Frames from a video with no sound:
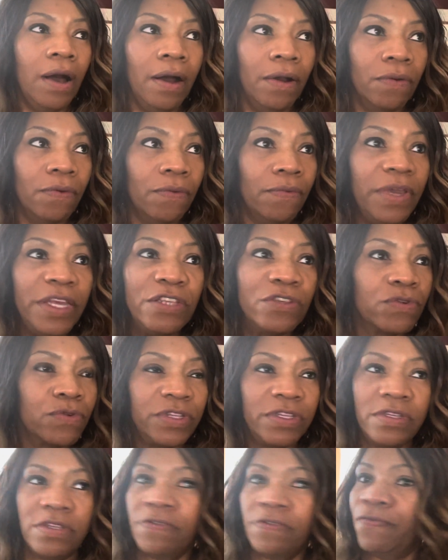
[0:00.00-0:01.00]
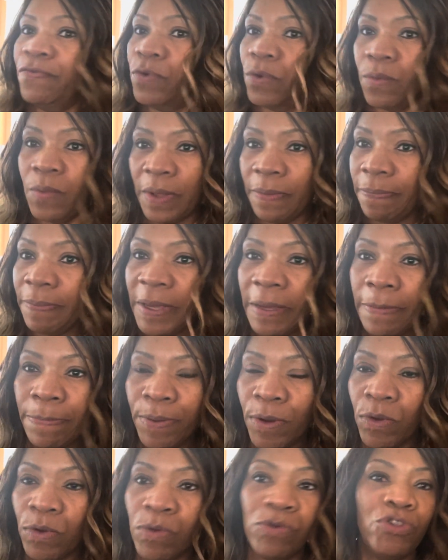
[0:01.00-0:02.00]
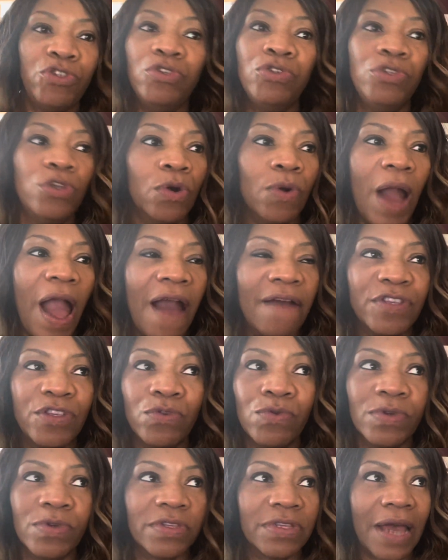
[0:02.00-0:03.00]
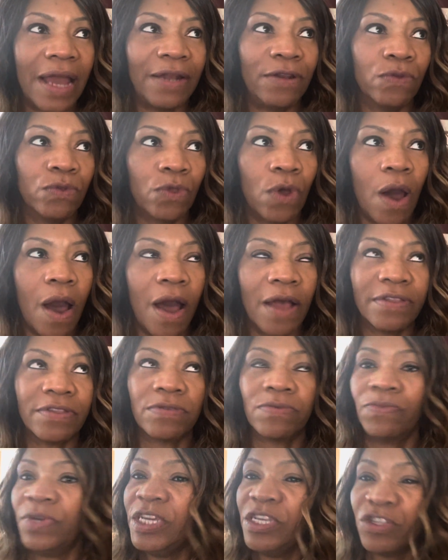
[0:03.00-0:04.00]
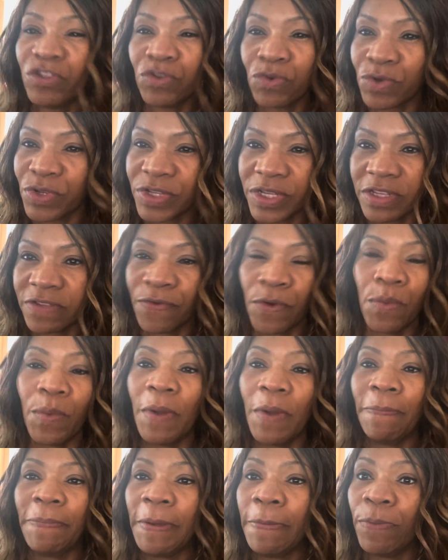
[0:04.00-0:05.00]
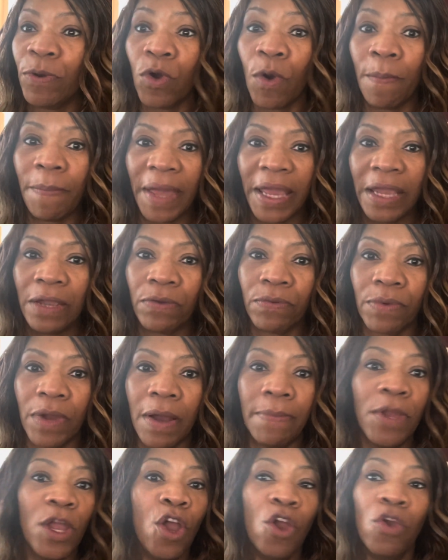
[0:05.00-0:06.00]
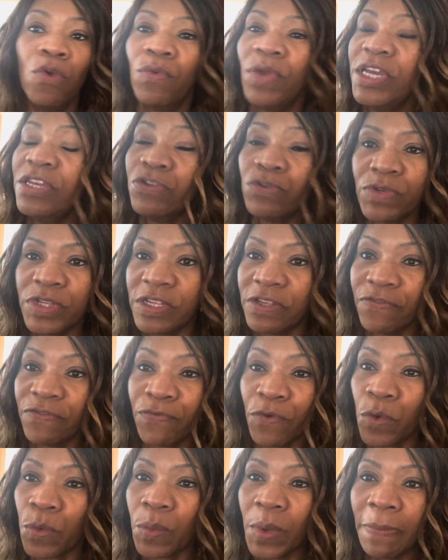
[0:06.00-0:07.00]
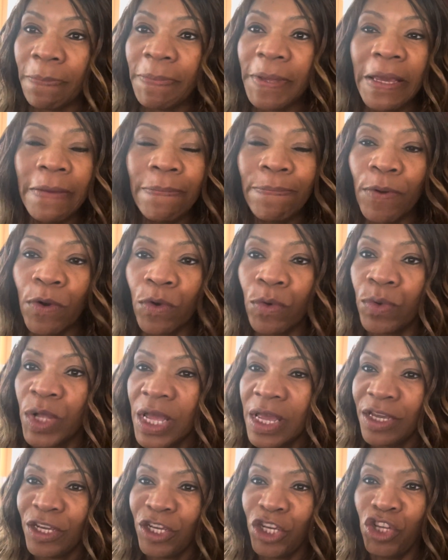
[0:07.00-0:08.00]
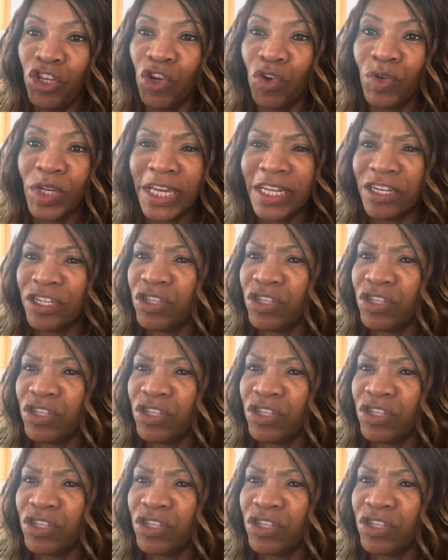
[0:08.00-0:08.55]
resources for when people, have suicidal thoughts, resources for when people go bankrupt, resources for when people, get a